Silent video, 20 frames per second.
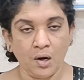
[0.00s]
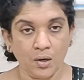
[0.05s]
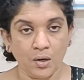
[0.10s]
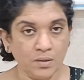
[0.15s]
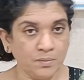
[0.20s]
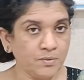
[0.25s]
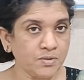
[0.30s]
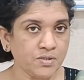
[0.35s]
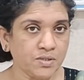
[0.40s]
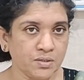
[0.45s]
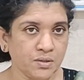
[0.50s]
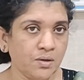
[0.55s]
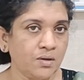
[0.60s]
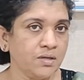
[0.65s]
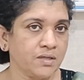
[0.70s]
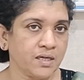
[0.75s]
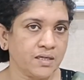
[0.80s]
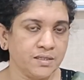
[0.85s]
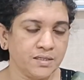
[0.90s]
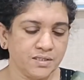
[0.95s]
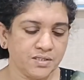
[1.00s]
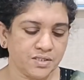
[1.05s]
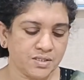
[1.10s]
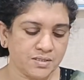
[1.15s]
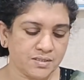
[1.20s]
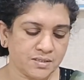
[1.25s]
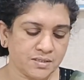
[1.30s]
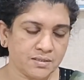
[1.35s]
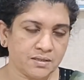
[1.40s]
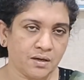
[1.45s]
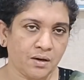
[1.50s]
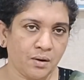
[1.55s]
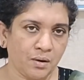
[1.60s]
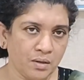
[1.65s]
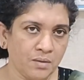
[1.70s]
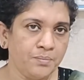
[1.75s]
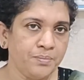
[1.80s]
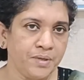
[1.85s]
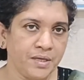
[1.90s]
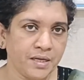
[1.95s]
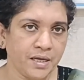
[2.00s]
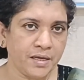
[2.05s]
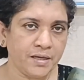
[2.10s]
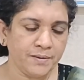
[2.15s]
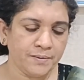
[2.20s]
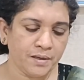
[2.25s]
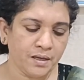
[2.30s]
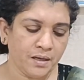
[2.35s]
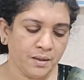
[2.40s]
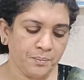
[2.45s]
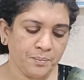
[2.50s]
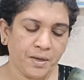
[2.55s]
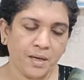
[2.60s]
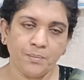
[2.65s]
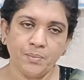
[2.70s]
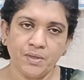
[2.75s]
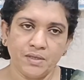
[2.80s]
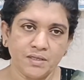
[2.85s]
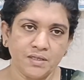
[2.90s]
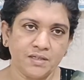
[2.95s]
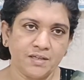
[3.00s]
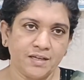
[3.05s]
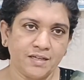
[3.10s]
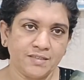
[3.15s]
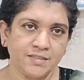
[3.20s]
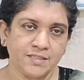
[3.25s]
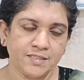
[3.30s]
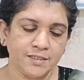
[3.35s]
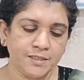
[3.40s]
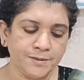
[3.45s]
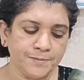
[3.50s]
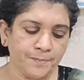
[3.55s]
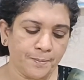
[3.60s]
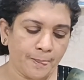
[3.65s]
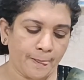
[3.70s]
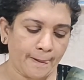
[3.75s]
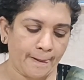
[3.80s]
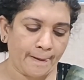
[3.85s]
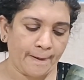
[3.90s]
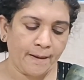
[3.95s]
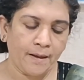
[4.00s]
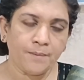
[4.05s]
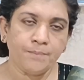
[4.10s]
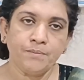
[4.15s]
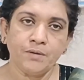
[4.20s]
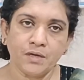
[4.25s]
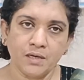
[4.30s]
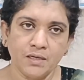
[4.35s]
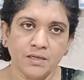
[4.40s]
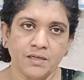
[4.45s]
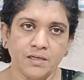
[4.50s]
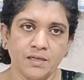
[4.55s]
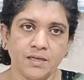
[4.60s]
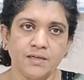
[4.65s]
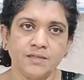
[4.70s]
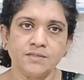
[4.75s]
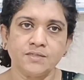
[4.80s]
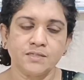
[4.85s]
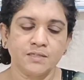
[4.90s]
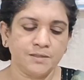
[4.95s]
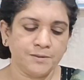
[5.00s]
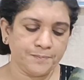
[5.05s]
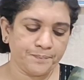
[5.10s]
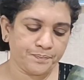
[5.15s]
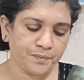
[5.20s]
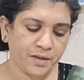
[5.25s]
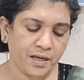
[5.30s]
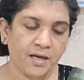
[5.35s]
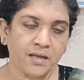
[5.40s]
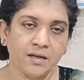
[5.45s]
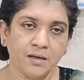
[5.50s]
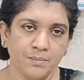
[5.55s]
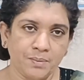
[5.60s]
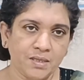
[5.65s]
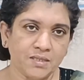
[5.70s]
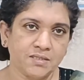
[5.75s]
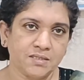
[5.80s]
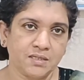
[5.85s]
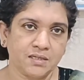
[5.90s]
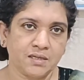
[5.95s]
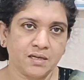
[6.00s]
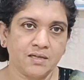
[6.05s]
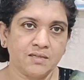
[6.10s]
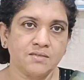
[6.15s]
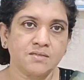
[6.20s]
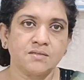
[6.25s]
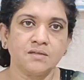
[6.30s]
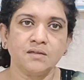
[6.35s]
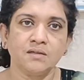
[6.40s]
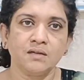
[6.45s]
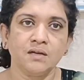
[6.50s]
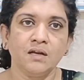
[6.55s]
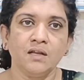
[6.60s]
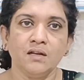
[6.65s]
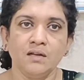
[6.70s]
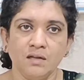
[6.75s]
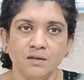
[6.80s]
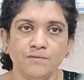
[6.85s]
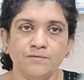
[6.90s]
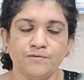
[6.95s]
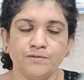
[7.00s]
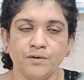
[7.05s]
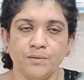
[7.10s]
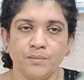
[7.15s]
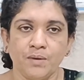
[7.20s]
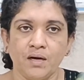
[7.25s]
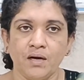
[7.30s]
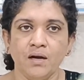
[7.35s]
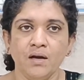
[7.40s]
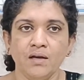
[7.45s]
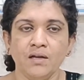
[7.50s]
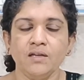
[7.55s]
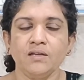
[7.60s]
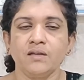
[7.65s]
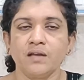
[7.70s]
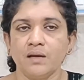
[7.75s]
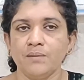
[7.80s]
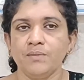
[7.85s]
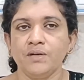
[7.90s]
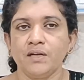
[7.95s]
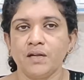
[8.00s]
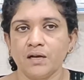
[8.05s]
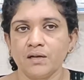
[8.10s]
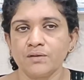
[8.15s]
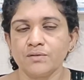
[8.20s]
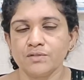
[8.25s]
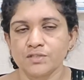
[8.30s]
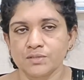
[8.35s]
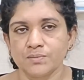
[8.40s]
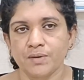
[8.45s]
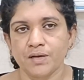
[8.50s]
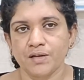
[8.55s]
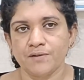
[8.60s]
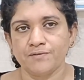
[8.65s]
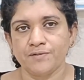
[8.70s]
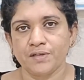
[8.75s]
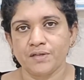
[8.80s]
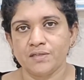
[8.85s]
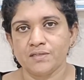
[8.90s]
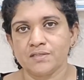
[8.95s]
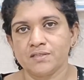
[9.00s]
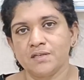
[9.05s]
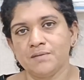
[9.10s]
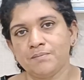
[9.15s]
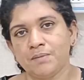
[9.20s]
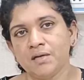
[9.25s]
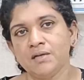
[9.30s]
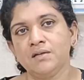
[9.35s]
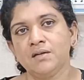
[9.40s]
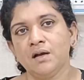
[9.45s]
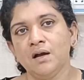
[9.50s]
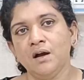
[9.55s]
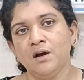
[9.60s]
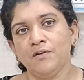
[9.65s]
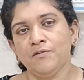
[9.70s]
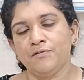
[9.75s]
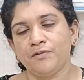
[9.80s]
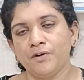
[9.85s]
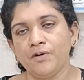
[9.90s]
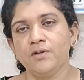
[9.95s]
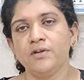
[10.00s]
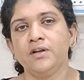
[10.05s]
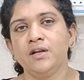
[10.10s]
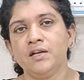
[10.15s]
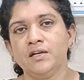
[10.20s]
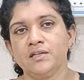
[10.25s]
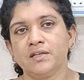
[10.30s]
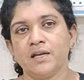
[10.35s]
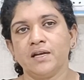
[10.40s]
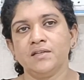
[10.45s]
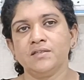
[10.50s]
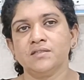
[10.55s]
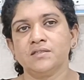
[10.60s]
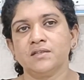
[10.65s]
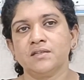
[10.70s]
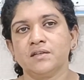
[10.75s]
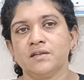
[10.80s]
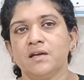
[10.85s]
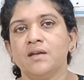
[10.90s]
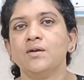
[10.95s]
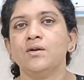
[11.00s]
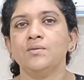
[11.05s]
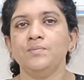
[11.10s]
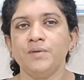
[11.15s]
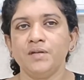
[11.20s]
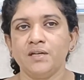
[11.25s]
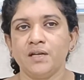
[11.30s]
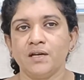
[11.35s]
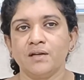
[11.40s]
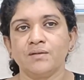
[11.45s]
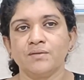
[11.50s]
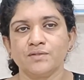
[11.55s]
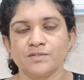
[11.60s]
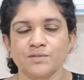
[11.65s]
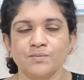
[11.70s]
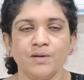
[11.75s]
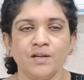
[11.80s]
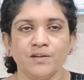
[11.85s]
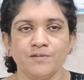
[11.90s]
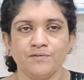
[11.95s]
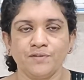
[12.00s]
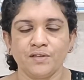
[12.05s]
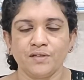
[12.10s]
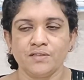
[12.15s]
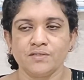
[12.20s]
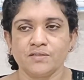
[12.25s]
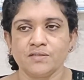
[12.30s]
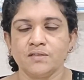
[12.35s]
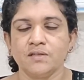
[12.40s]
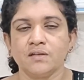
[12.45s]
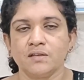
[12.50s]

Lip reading: Almost all conditions, all benign, papillary cancer, medullary cancer, anaplastic cancer, lymphoma, it can be diagnosed by FNAC, but follicular cancer cannot be diagnosed by FNAC.